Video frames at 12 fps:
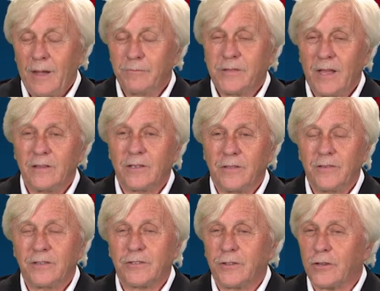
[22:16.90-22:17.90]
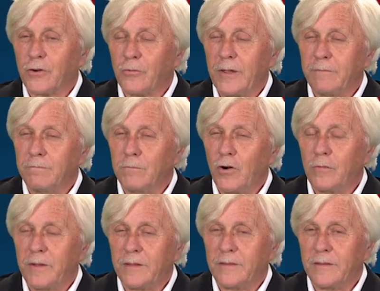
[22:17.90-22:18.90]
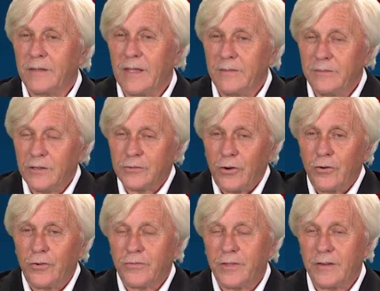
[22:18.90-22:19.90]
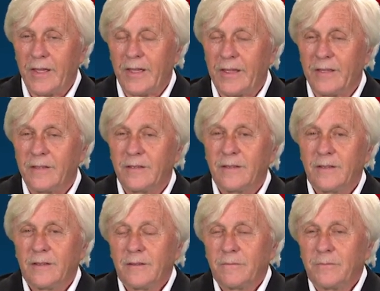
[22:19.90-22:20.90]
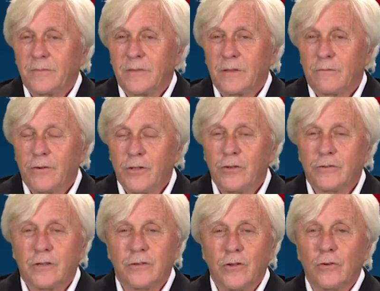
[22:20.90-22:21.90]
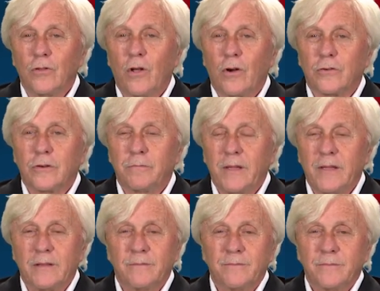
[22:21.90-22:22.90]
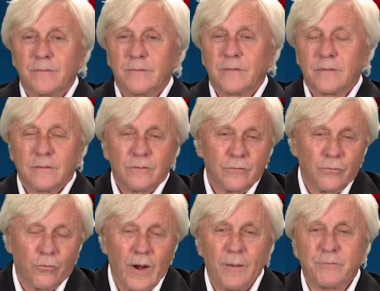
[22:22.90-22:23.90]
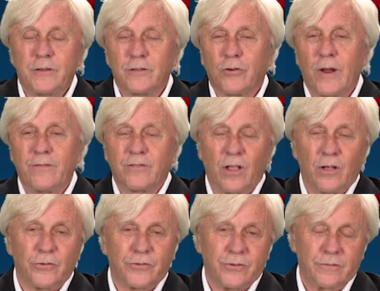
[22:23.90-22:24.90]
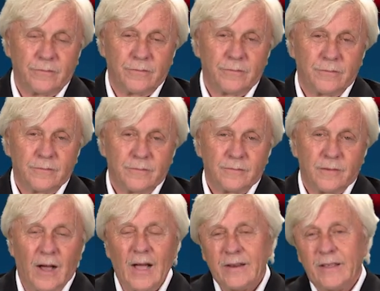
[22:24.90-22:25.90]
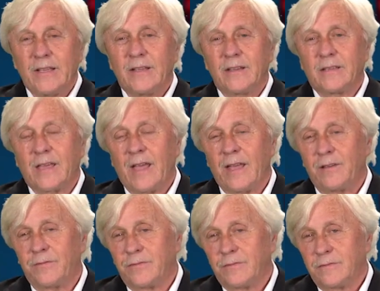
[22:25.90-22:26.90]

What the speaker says: I'm telling you, this is the great moment in this earth today for you to no longer be wrapped in grave clothes, hiding in a cave,